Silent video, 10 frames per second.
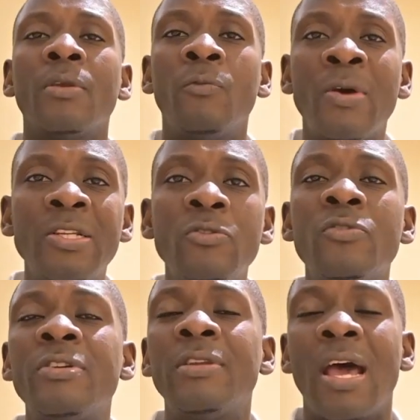what you
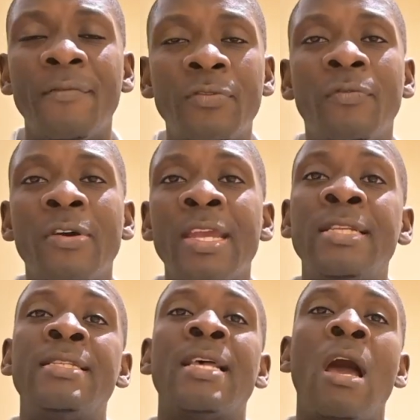don't have to
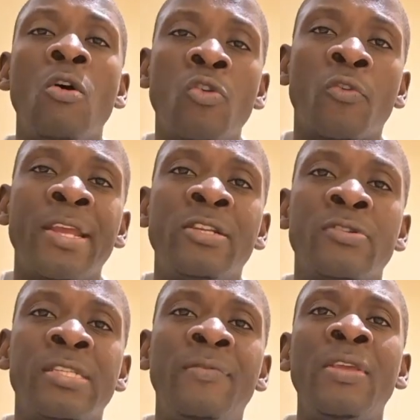forget is how you write your
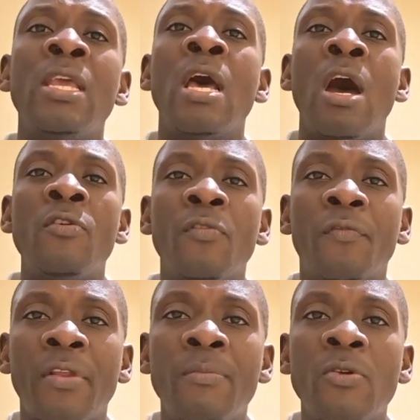CV, how you
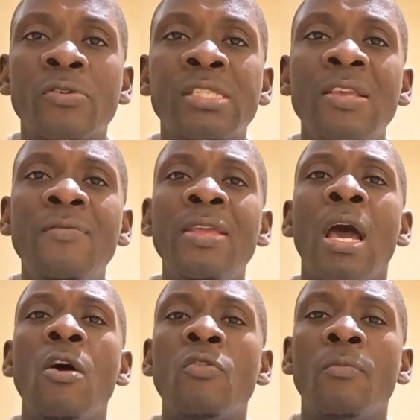frame your CV,
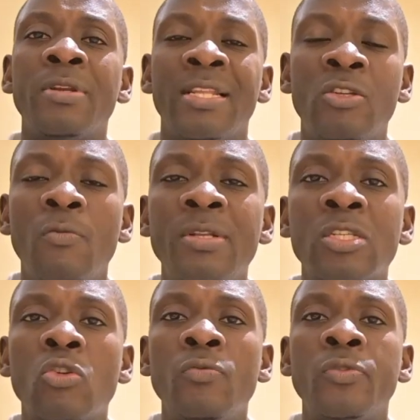how you put the job
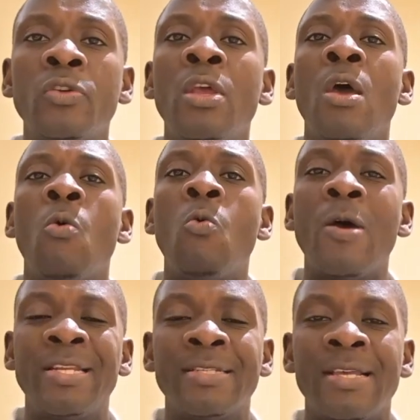description,
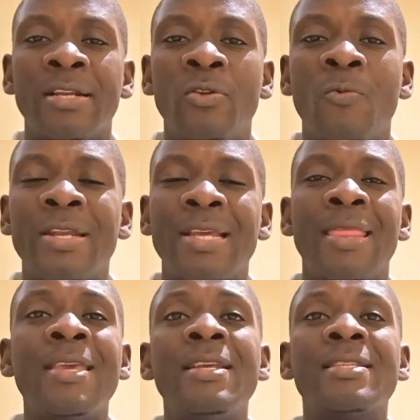what exactly you want. I
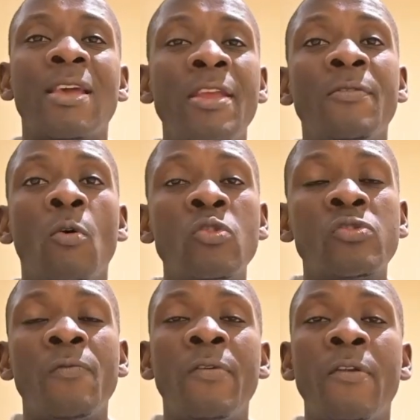think it's kind of
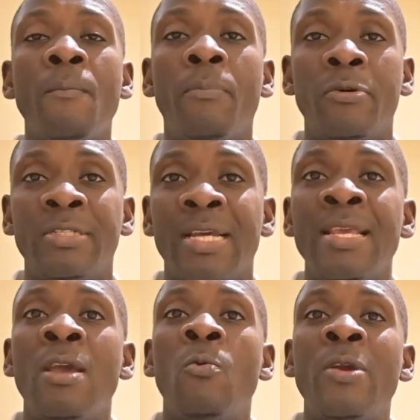also very important
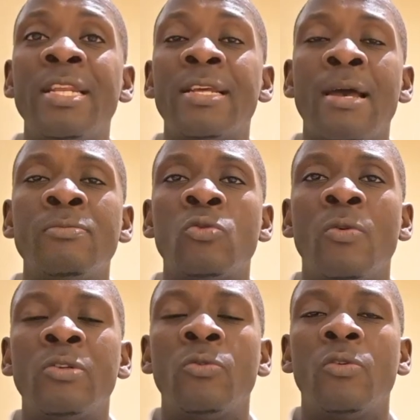when it comes to
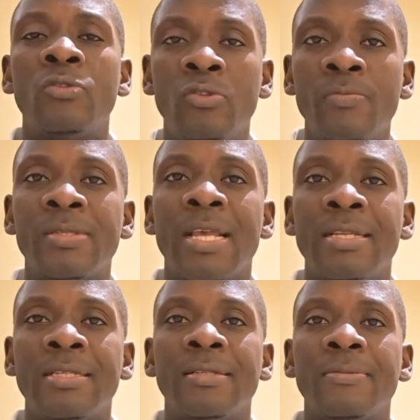what you call job
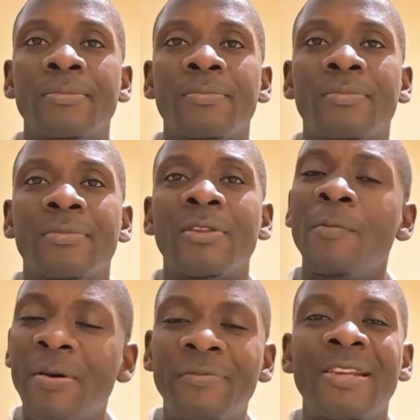search.
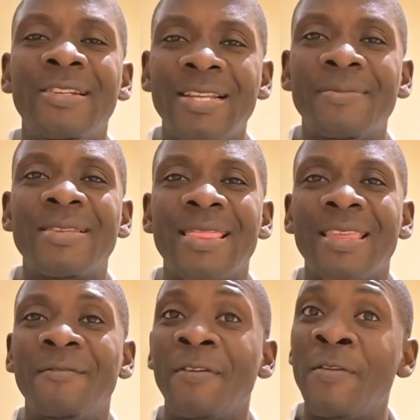Hope I've tried to share
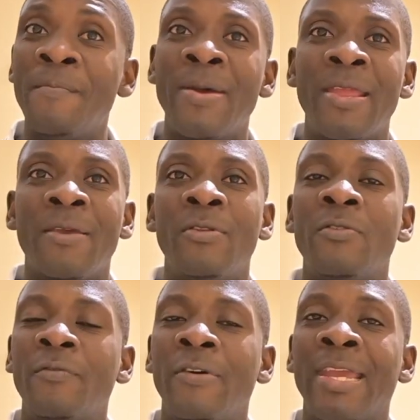something for you. By the way,
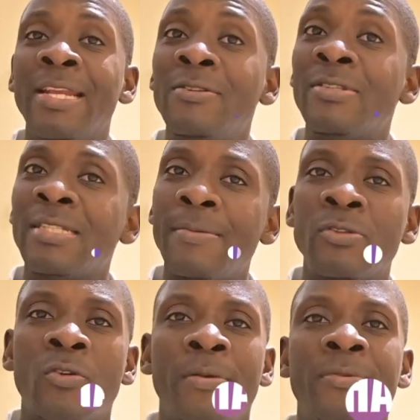don't forget to
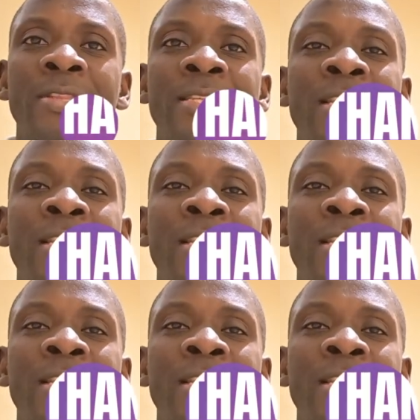subscribe to this